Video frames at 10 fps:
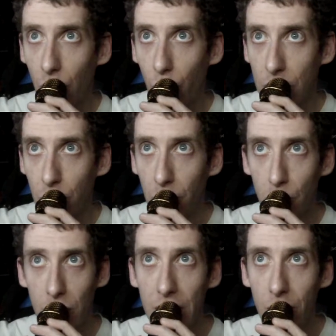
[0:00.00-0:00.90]
which will
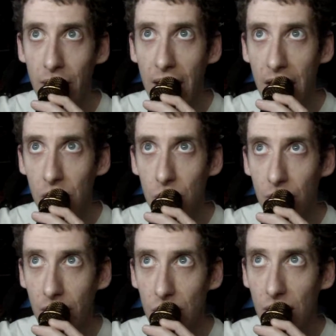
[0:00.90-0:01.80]
recreate
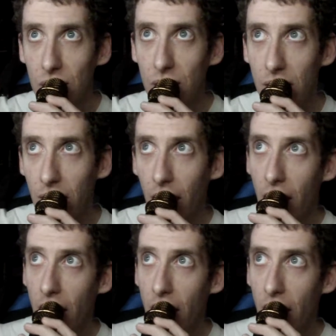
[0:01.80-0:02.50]
history. It says here,